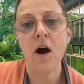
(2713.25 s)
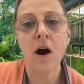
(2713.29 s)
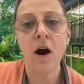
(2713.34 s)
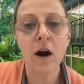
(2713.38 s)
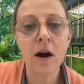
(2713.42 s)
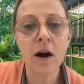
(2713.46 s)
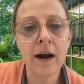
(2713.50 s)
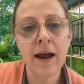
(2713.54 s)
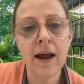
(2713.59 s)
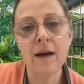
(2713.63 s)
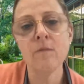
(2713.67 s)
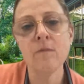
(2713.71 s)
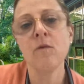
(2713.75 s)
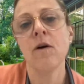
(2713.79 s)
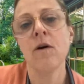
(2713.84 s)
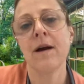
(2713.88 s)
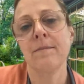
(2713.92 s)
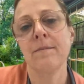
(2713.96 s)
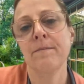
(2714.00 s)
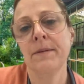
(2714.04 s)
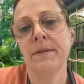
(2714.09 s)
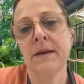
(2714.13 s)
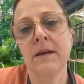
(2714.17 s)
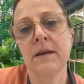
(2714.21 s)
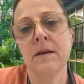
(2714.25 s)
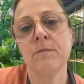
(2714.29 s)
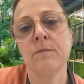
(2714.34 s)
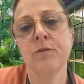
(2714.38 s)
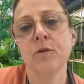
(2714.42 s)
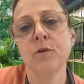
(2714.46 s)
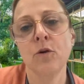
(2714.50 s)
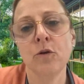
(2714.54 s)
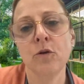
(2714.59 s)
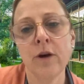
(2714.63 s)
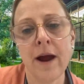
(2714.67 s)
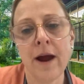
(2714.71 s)
Our MYP
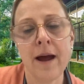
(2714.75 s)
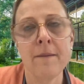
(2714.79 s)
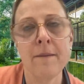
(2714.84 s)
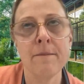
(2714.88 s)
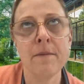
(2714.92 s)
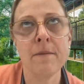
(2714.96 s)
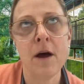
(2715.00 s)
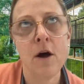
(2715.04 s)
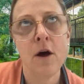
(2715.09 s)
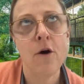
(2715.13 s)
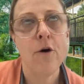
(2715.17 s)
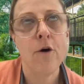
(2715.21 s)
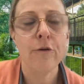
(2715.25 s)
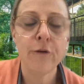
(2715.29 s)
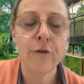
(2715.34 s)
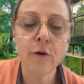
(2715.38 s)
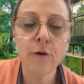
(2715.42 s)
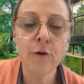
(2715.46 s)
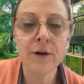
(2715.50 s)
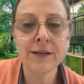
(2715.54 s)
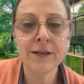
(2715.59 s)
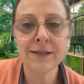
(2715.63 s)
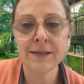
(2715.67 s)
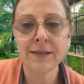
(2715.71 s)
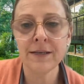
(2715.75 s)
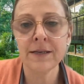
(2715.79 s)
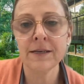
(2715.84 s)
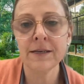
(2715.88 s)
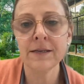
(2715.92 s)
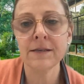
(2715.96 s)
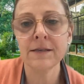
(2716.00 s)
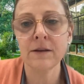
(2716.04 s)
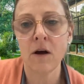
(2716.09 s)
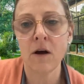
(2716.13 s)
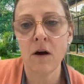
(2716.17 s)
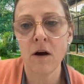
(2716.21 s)
program
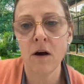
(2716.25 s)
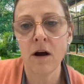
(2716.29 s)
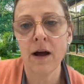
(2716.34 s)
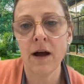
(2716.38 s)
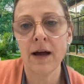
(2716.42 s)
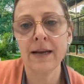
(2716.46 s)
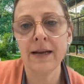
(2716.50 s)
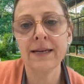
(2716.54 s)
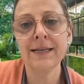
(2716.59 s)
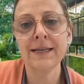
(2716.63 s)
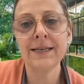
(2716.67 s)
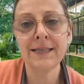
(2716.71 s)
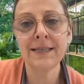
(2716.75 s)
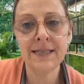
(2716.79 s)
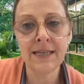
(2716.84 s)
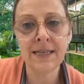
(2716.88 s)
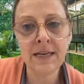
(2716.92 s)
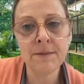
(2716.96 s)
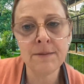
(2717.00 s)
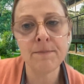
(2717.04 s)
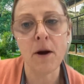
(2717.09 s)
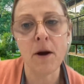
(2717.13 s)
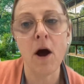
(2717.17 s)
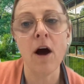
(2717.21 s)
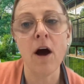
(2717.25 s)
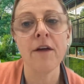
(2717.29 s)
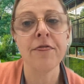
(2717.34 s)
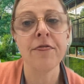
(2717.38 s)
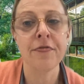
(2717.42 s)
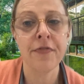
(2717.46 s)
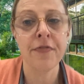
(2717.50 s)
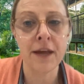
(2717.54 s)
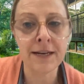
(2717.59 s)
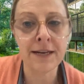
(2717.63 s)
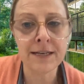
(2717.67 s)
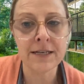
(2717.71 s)
focuses on deep,
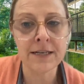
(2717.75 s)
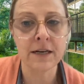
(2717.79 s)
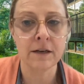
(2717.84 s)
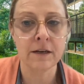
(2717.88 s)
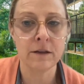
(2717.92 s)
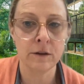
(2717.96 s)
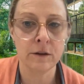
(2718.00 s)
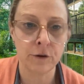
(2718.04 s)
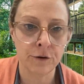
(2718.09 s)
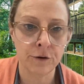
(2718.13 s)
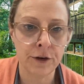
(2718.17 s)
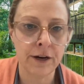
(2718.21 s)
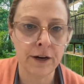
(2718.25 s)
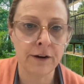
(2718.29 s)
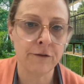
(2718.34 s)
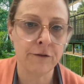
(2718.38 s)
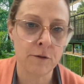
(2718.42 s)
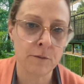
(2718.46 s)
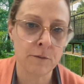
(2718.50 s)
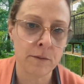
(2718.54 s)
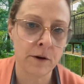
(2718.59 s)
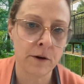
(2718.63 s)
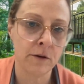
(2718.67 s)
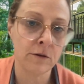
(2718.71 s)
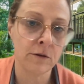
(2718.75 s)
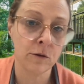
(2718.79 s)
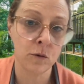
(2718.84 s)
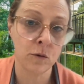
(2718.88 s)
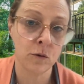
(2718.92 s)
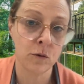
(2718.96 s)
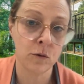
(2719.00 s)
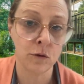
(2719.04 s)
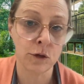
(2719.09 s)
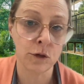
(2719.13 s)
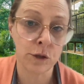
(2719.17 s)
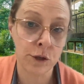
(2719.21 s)
authentic learning for middle
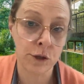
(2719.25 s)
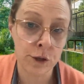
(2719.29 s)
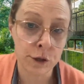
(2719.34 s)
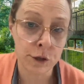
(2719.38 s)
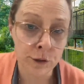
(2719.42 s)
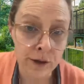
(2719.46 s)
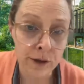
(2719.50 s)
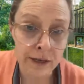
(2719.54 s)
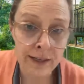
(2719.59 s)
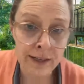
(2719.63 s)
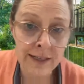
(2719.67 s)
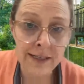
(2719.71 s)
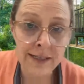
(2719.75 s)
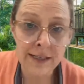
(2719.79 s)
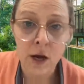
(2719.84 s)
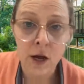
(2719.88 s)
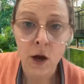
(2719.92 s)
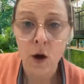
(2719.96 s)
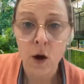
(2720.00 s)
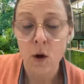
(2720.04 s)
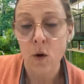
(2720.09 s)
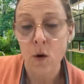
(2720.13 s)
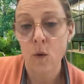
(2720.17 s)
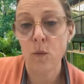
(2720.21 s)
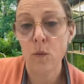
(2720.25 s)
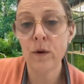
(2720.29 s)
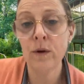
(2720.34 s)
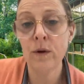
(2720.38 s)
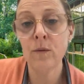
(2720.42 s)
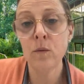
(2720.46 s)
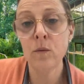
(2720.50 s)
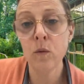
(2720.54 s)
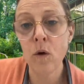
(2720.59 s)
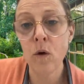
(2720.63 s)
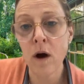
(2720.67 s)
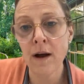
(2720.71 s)
school students. We
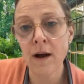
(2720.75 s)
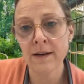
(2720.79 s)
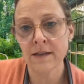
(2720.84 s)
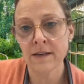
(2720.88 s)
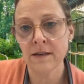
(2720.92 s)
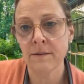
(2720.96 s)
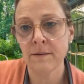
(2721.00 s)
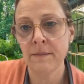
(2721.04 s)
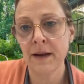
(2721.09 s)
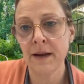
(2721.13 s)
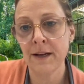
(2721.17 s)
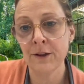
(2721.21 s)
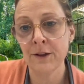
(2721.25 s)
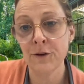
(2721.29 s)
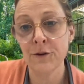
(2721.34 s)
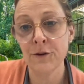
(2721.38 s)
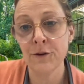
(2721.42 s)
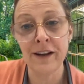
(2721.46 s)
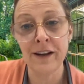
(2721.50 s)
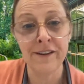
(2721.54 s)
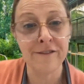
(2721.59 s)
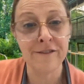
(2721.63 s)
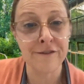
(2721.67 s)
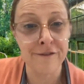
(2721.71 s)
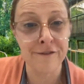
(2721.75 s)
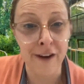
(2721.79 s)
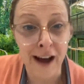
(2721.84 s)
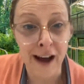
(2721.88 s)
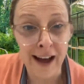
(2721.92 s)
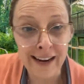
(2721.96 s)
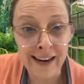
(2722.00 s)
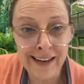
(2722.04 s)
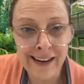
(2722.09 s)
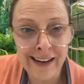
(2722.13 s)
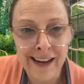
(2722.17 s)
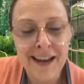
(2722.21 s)
want to make learning
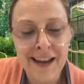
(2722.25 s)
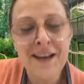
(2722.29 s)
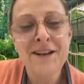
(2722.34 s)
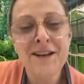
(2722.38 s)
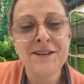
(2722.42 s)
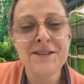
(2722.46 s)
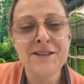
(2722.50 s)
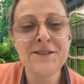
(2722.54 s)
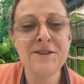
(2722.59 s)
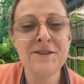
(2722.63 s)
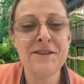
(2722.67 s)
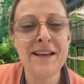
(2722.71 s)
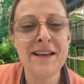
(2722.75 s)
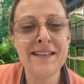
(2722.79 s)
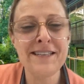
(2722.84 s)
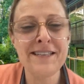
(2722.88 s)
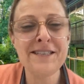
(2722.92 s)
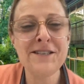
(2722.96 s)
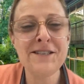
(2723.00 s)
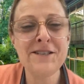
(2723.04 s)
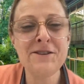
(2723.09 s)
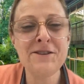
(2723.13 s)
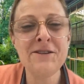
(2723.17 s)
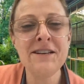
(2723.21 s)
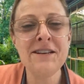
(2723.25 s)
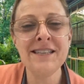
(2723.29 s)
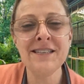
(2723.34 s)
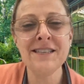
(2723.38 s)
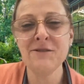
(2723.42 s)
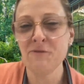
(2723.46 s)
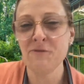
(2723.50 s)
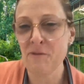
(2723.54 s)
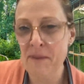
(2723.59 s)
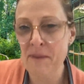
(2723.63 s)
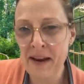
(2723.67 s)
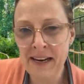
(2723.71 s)
fun so that
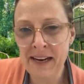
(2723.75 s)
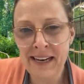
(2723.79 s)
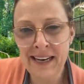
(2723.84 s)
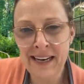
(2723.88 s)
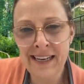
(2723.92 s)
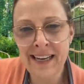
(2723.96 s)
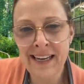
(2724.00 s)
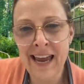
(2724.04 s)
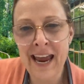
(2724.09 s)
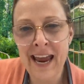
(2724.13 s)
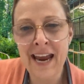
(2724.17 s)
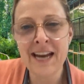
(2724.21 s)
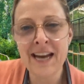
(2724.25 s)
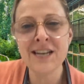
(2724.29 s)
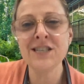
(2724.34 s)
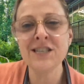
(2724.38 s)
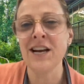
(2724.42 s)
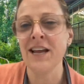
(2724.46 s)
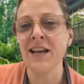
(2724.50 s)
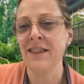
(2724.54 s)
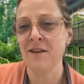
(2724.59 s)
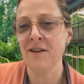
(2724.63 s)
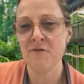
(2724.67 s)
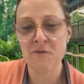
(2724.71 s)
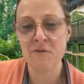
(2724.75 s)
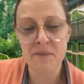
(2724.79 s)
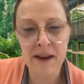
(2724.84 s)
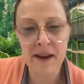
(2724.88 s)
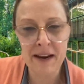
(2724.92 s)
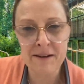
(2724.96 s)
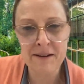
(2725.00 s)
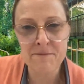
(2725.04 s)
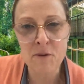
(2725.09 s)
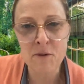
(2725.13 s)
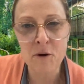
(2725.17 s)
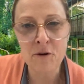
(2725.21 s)
students remain engaged and they
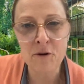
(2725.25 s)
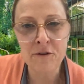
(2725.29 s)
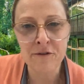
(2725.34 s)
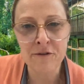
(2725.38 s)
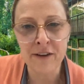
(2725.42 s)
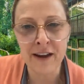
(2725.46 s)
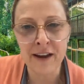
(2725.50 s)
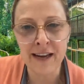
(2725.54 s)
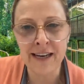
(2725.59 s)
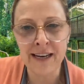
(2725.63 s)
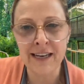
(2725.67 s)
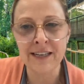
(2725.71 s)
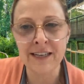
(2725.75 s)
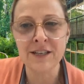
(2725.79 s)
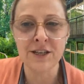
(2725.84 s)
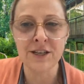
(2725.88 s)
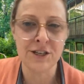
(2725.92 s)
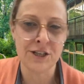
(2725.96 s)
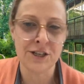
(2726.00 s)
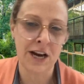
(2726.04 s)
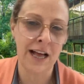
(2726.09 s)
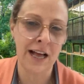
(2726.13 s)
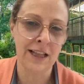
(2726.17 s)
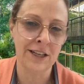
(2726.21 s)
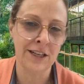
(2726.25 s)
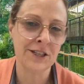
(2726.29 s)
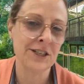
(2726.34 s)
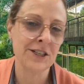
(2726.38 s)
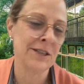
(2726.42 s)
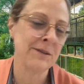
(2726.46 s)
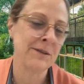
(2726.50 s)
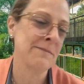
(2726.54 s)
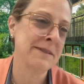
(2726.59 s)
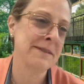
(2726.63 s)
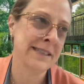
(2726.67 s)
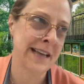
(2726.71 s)
remain motivated to challenge
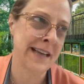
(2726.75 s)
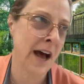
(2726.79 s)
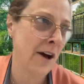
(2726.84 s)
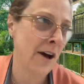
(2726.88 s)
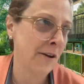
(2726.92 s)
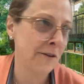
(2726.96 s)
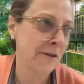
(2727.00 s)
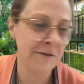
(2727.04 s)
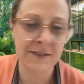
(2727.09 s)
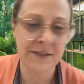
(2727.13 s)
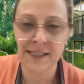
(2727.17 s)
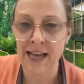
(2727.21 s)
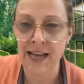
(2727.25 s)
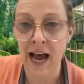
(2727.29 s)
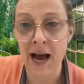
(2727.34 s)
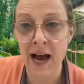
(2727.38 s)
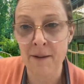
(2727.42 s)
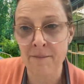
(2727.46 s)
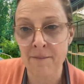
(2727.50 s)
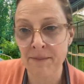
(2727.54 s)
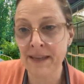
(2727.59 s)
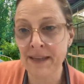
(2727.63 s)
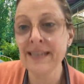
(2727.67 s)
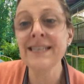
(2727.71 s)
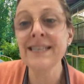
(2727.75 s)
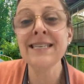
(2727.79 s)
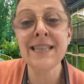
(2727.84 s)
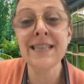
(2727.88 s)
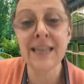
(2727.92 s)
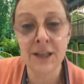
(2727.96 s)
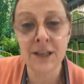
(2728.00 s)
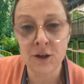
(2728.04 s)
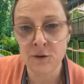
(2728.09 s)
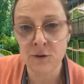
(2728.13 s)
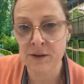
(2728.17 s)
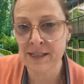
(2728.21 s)
themselves
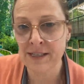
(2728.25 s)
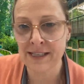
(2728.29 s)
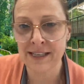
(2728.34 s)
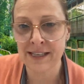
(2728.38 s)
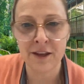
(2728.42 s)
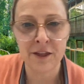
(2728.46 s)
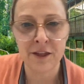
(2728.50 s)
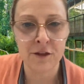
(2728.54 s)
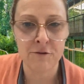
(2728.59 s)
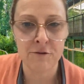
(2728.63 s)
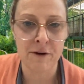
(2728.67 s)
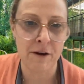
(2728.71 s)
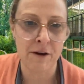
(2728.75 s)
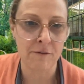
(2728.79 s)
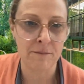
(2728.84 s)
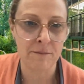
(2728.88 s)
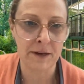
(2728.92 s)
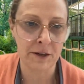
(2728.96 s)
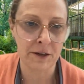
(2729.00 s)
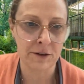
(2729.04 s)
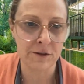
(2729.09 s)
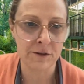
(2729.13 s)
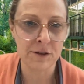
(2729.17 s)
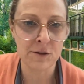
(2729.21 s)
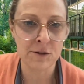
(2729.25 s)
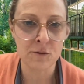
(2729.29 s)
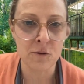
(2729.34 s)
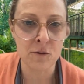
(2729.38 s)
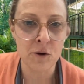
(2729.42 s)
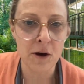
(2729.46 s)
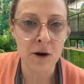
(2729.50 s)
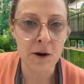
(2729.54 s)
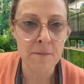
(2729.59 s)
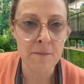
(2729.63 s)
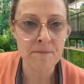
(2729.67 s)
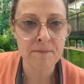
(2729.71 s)
continuously throughout middle
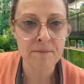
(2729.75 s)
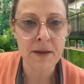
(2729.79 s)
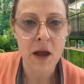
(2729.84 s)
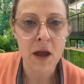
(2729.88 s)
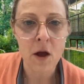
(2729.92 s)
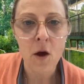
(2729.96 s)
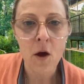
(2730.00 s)
school.